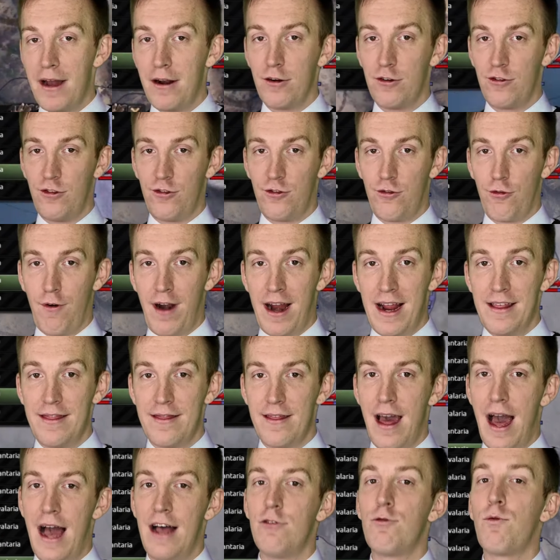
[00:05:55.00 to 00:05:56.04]
better
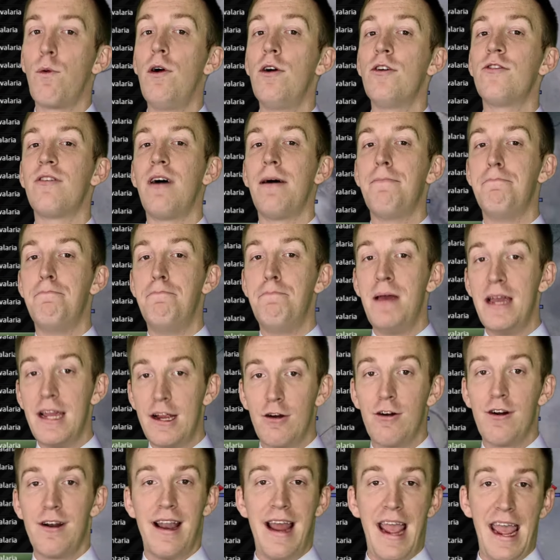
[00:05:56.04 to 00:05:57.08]
strength, as well as a
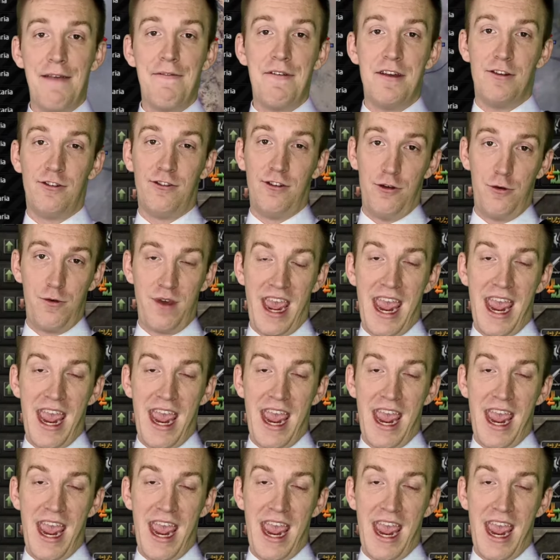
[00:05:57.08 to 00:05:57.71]
bigger navy, so you